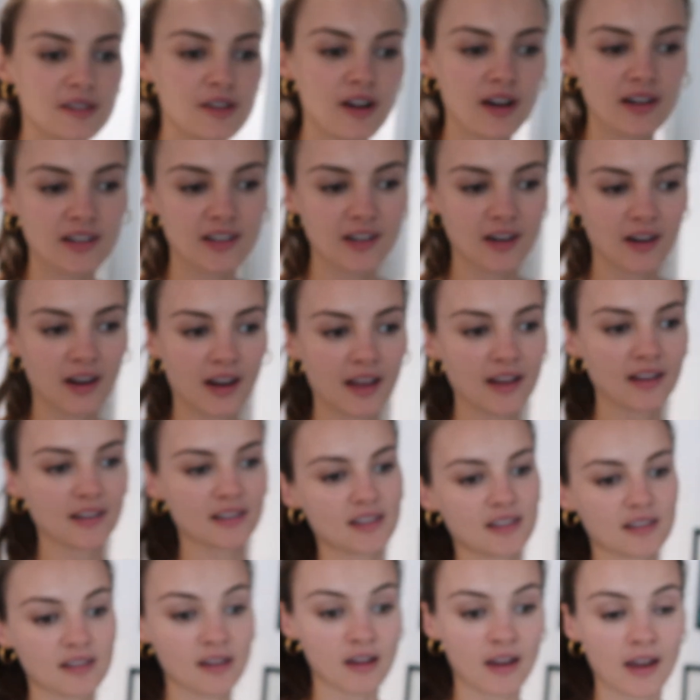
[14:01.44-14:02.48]
stretch our legs,
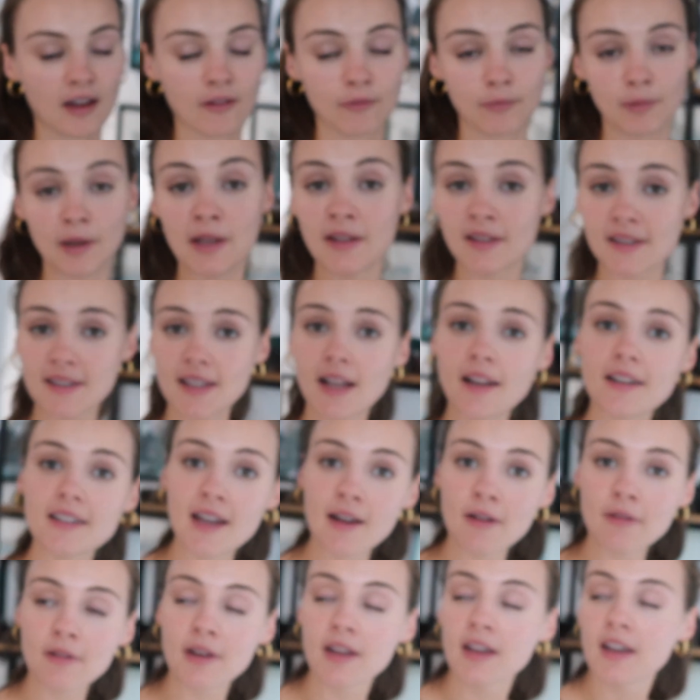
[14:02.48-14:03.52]
because I have been sat
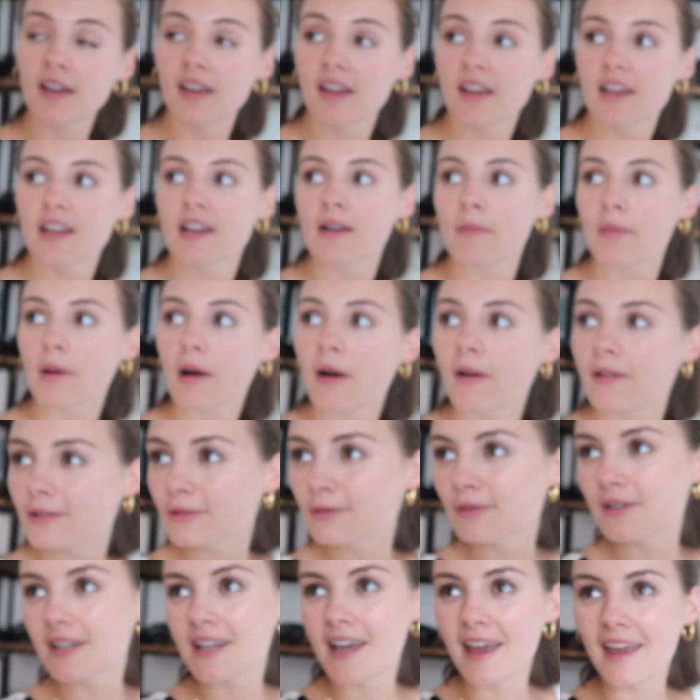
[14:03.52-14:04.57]
down in a park
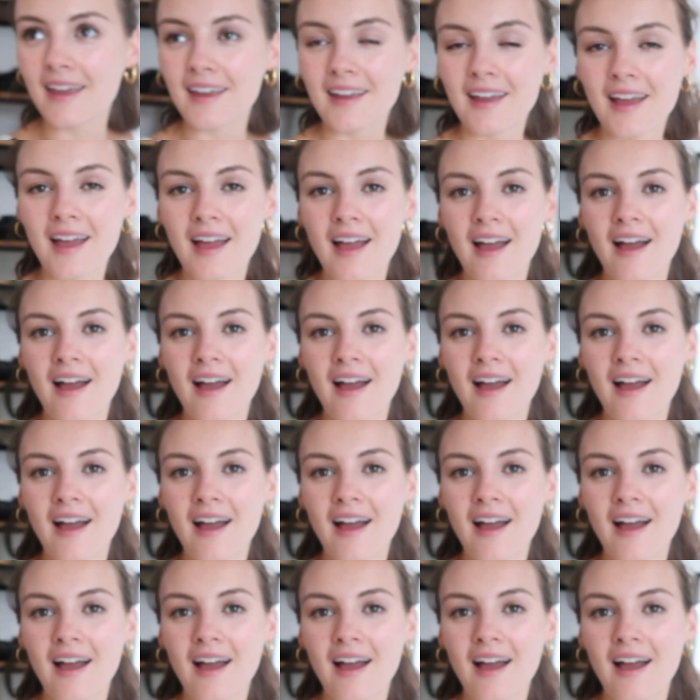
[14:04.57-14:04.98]
all day,